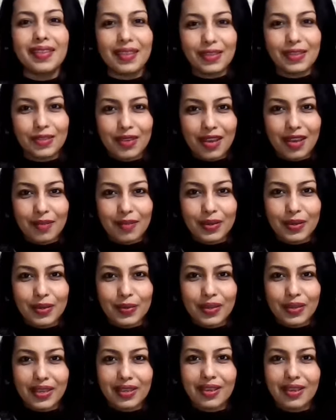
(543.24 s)
that you have been
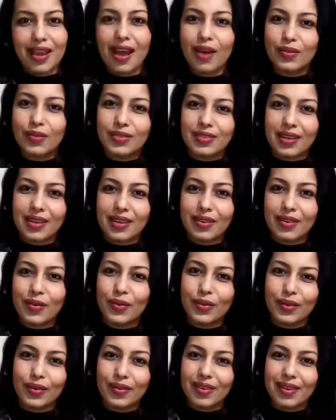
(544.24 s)
looking outside
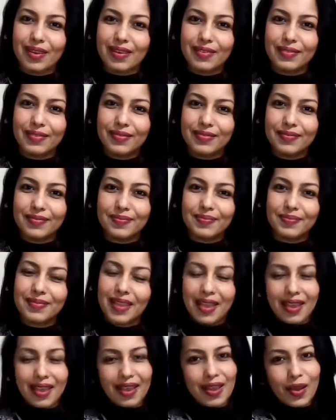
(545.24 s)
all your life
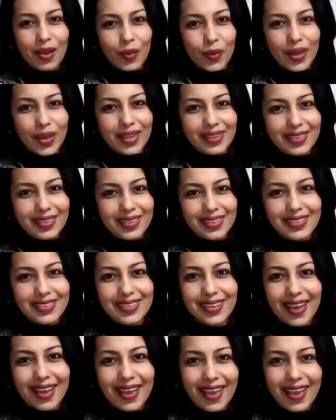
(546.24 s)
well that's
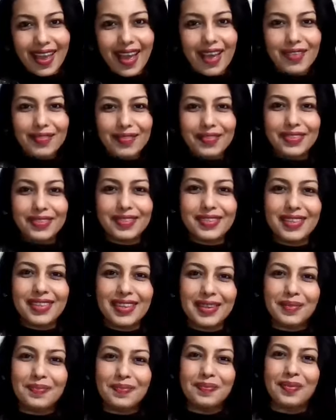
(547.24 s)
it i have for
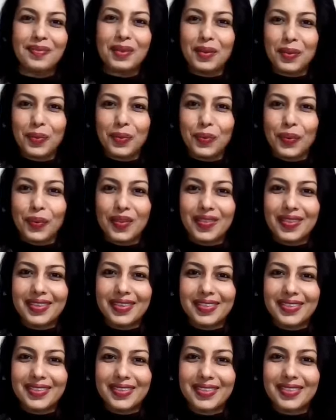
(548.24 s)
today with
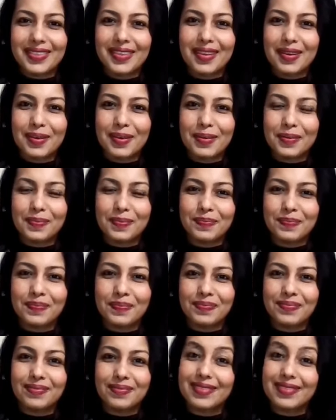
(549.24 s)
this
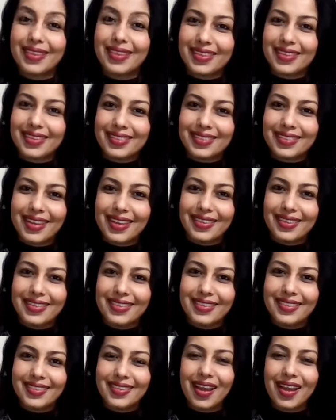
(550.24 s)
um,
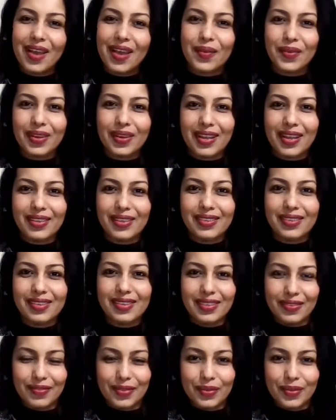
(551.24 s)
insight i would like to
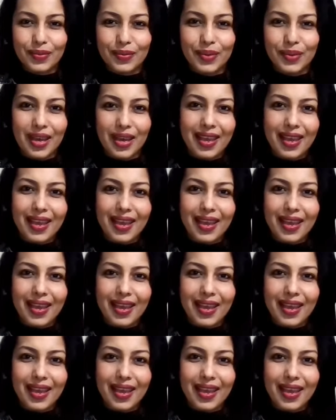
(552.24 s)
leave you